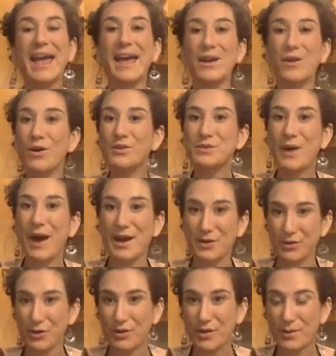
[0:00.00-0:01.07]
and also how
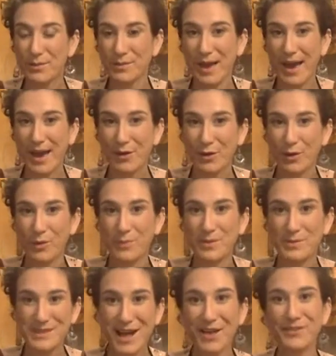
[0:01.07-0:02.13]
to grow them at home
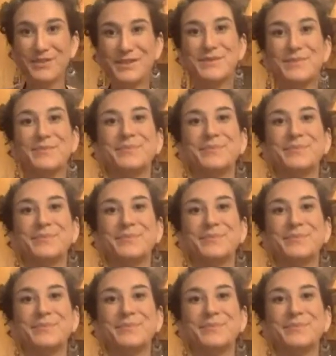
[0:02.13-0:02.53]
themselves.